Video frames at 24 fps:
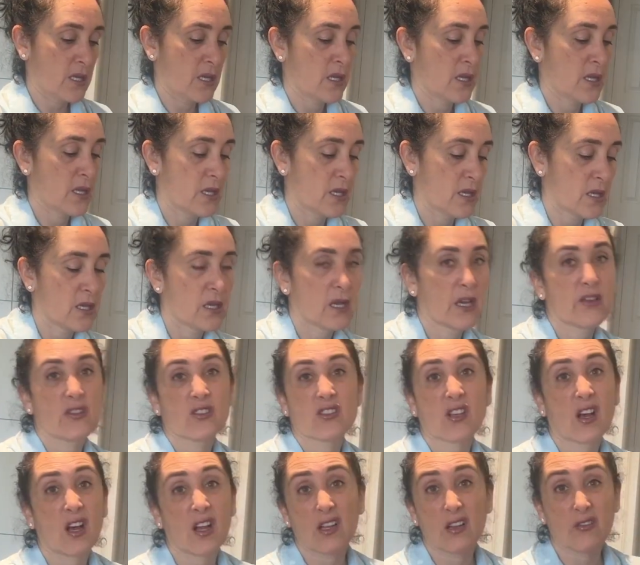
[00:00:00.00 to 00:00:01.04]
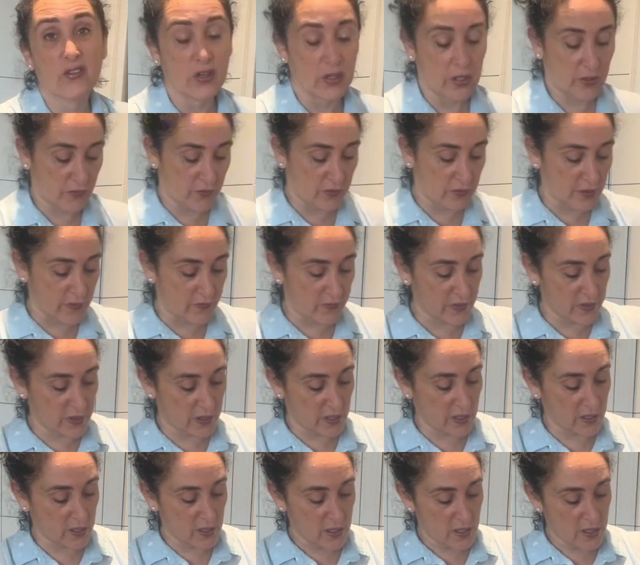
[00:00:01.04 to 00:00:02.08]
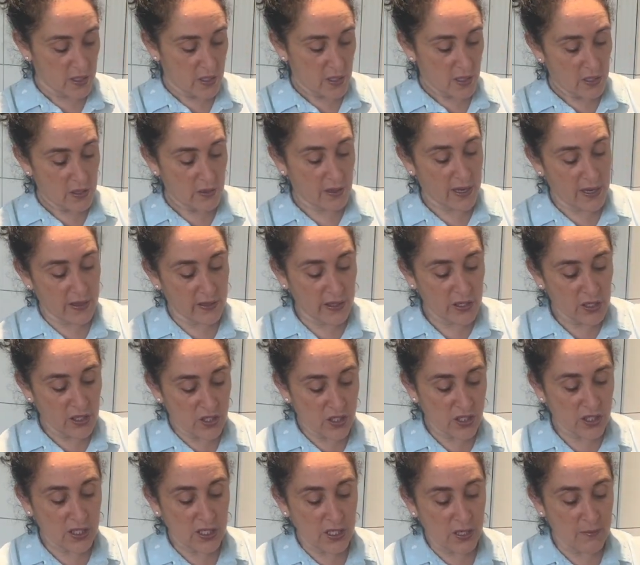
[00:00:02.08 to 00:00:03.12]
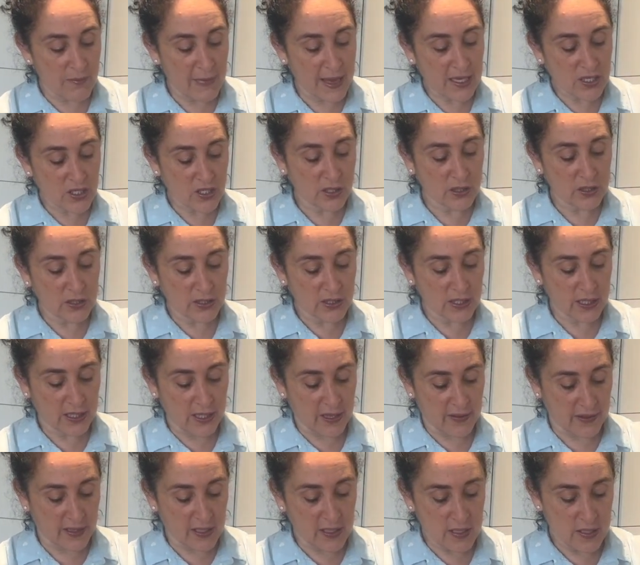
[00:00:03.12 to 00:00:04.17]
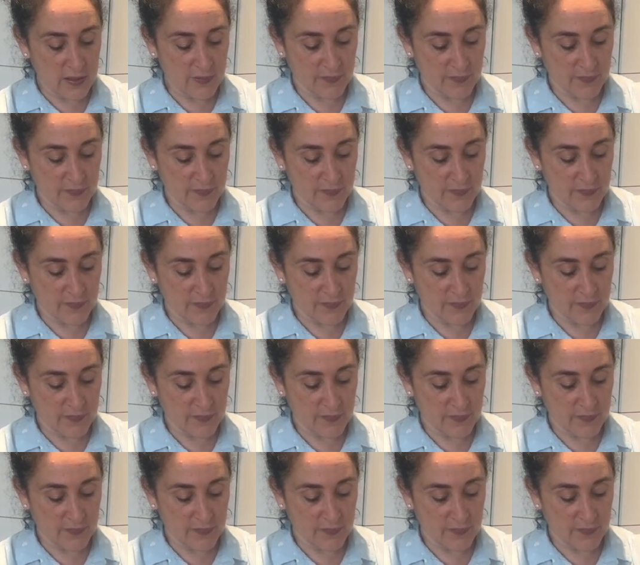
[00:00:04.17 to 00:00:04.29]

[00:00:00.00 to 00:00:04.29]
I use olive oil for everything. All right, then you're just gonna mash it all together.